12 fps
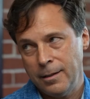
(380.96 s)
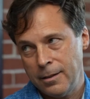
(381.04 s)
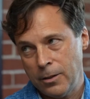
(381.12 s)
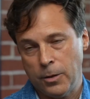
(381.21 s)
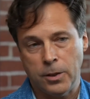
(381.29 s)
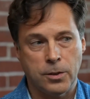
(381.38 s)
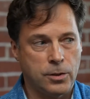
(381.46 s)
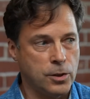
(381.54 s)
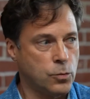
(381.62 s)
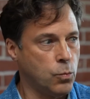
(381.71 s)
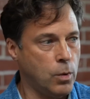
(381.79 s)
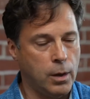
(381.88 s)
so this is
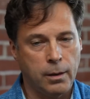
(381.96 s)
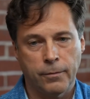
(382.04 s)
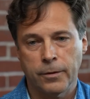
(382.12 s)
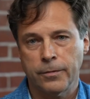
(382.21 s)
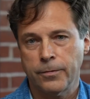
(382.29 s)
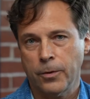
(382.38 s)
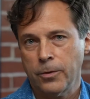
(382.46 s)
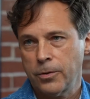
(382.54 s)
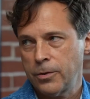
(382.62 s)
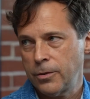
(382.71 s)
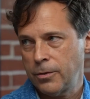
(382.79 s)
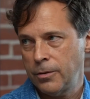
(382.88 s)
just one of the
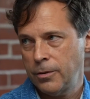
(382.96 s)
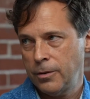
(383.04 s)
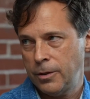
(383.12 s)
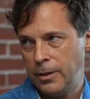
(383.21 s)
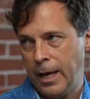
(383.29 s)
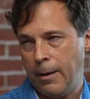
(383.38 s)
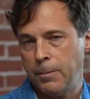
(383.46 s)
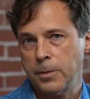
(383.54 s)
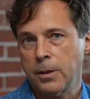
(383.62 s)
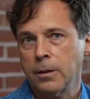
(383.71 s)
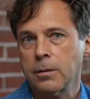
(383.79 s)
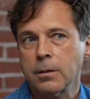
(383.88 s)
first steps.
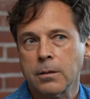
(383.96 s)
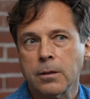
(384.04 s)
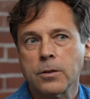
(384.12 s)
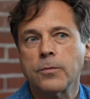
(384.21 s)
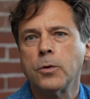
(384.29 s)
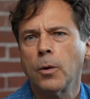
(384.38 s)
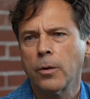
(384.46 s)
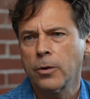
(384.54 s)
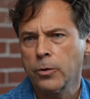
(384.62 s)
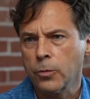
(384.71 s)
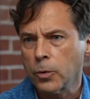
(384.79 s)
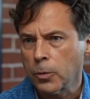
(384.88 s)
And there's a few other
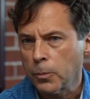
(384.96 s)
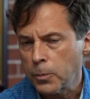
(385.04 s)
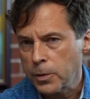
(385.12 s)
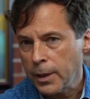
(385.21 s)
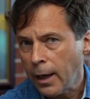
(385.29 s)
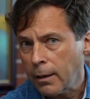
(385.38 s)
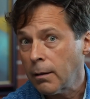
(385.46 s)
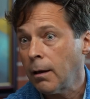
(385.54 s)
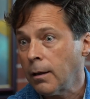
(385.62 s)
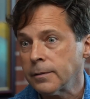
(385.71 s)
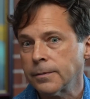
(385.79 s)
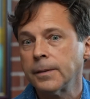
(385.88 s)
groups, not
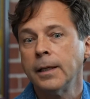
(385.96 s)
enough.